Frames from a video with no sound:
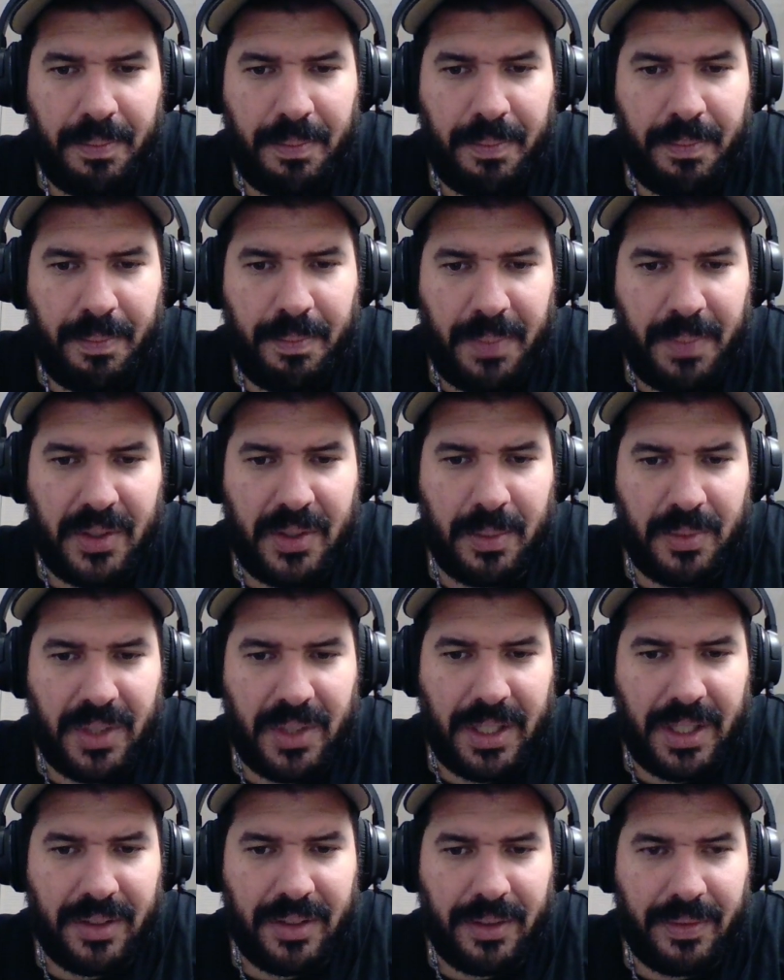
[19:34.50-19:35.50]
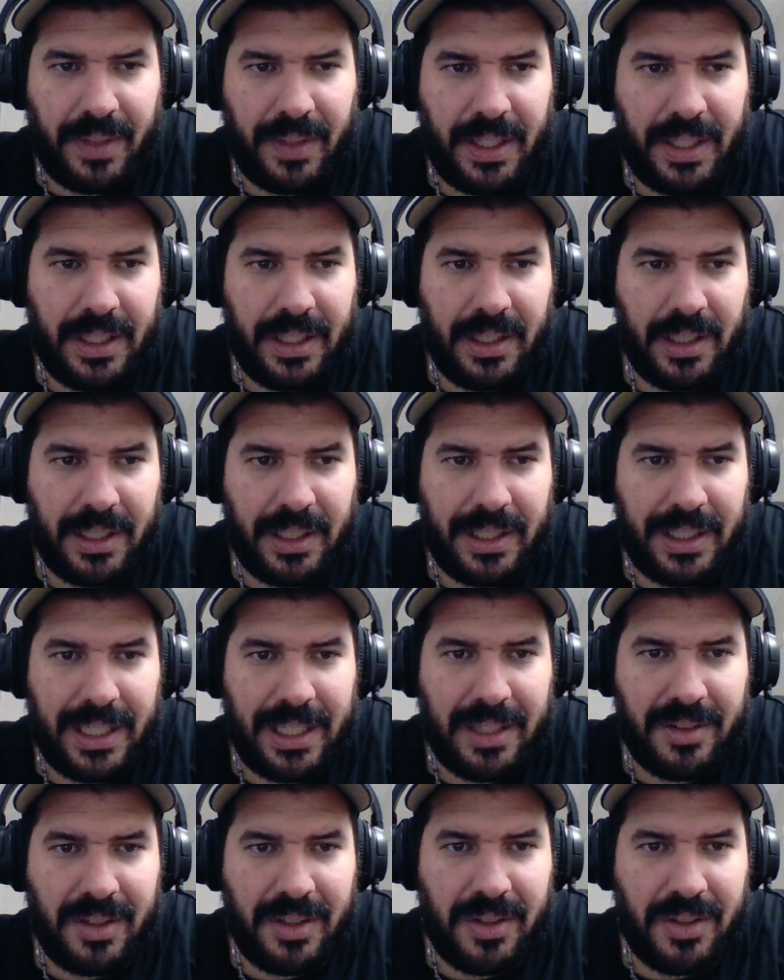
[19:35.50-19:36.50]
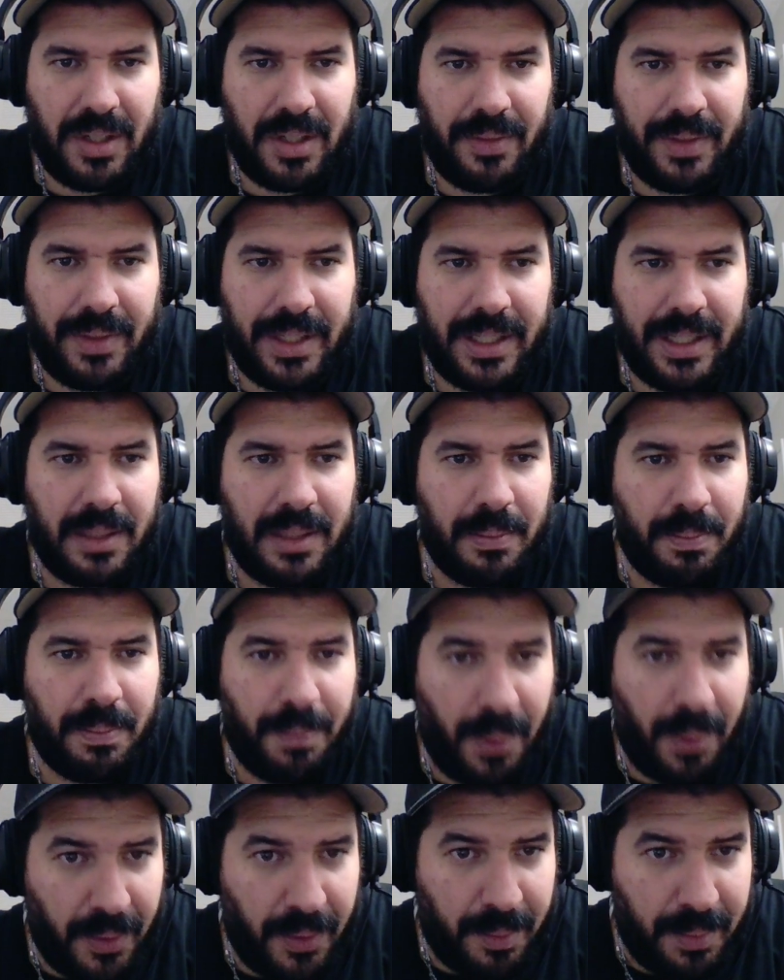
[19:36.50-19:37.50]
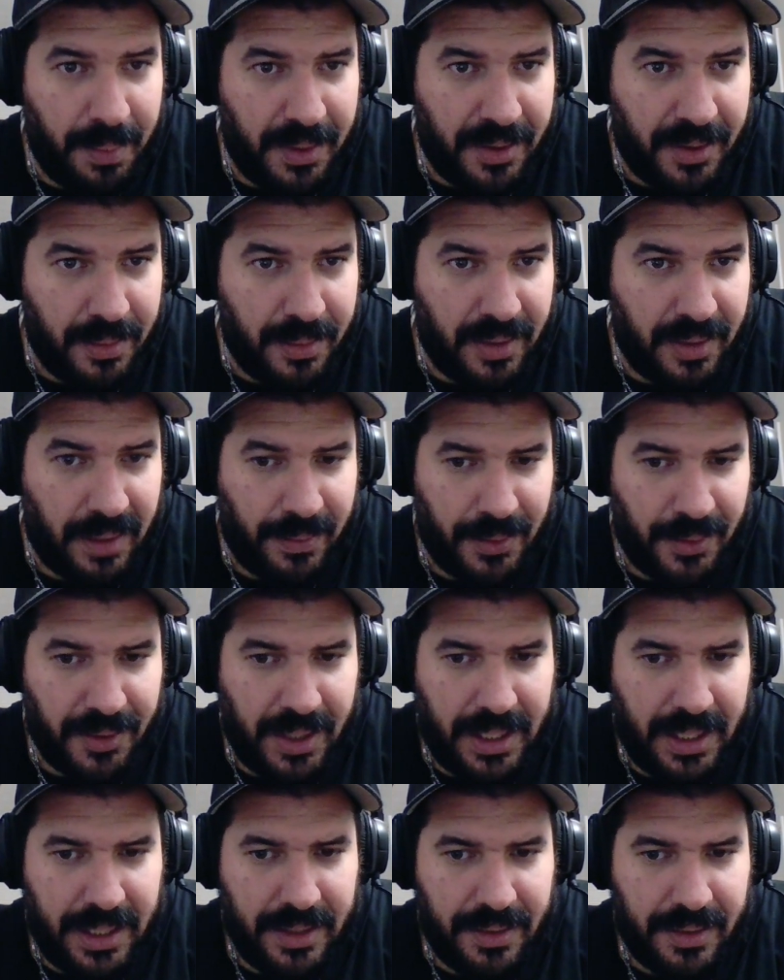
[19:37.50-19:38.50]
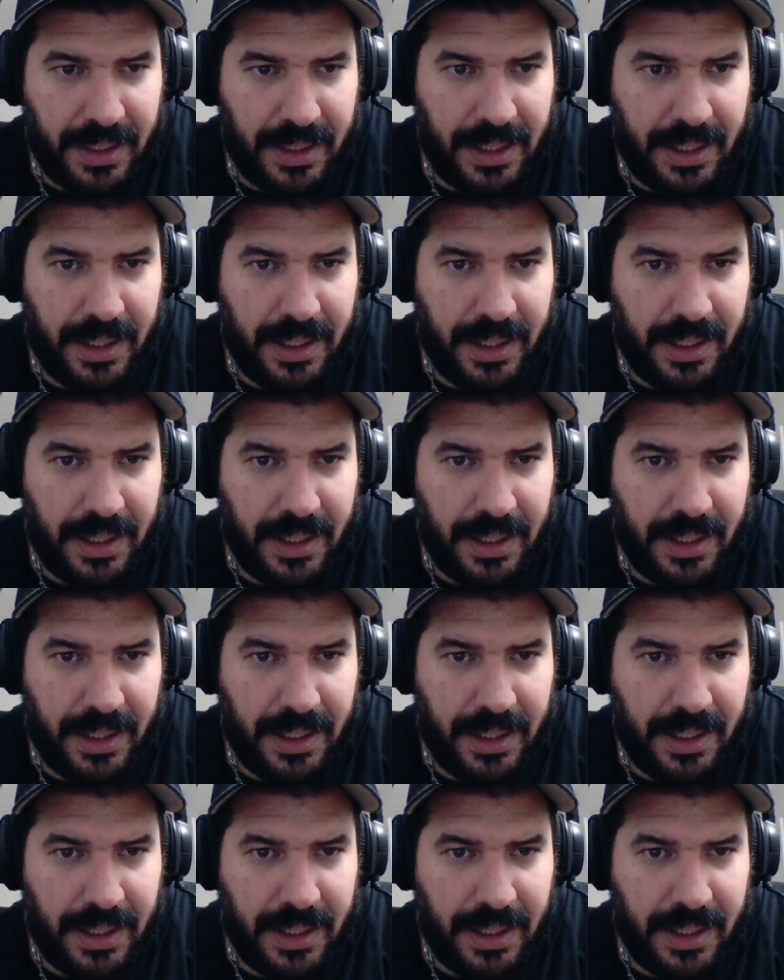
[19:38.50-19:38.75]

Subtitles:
bishop takes f8, king c7, hitting both bishops simultaneously.